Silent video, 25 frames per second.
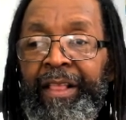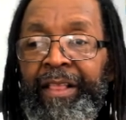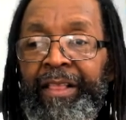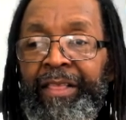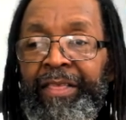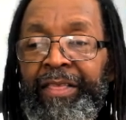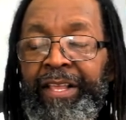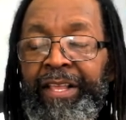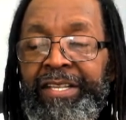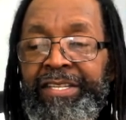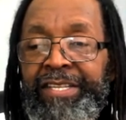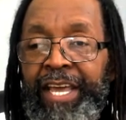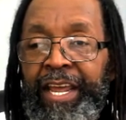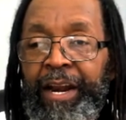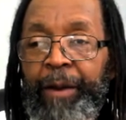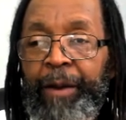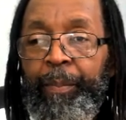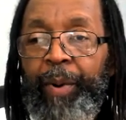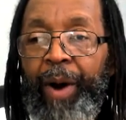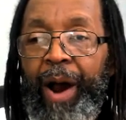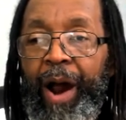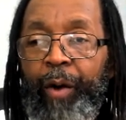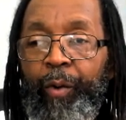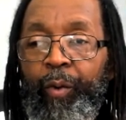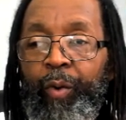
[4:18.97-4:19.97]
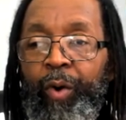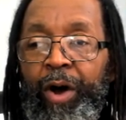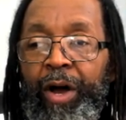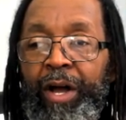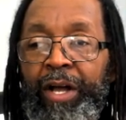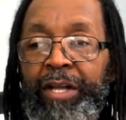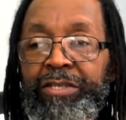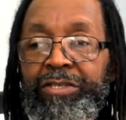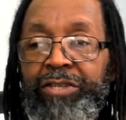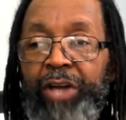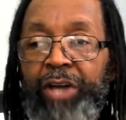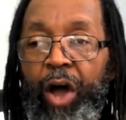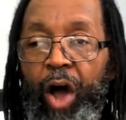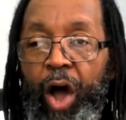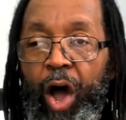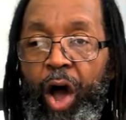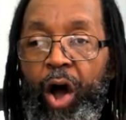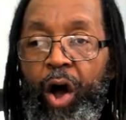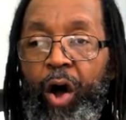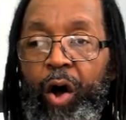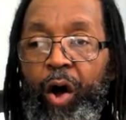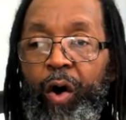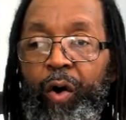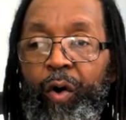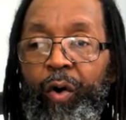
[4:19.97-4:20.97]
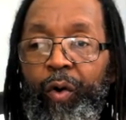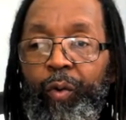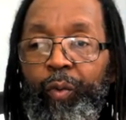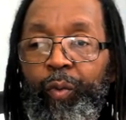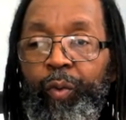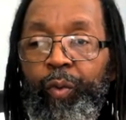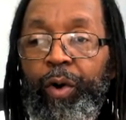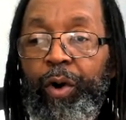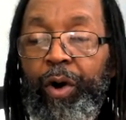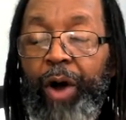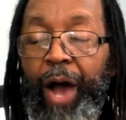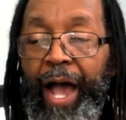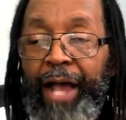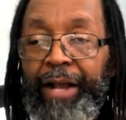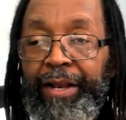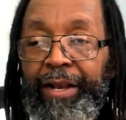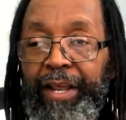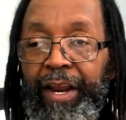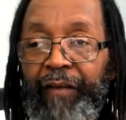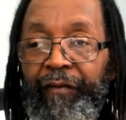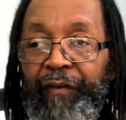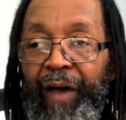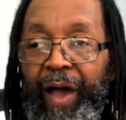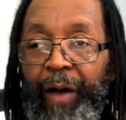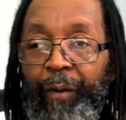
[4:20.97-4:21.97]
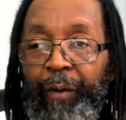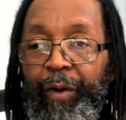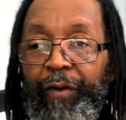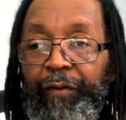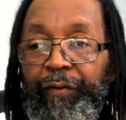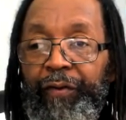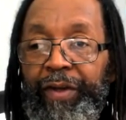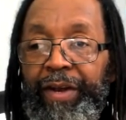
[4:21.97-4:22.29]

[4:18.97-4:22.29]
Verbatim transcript: the set apart ones all will identify with,